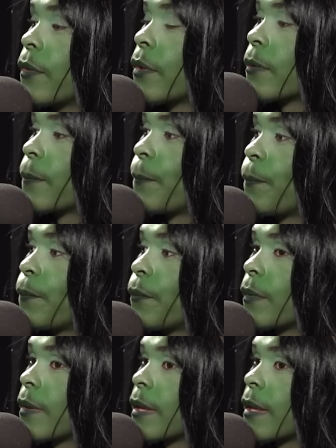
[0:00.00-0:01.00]
chocolate.
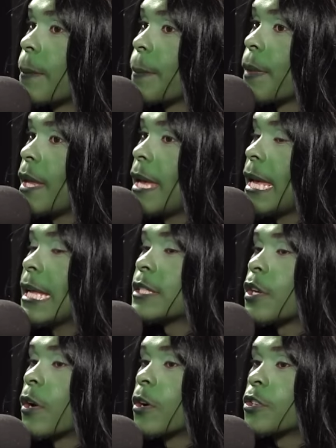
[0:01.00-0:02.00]
It's not the same chocolate.
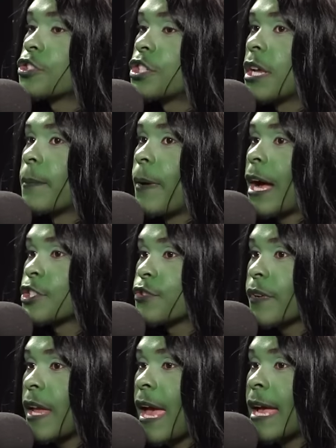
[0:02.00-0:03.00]
It's Hershey
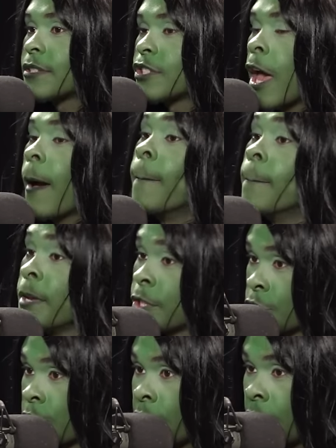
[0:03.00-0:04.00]
apostrophe S,
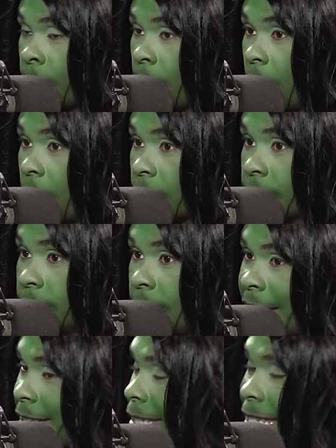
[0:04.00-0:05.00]
Mr. Goodbar. So it's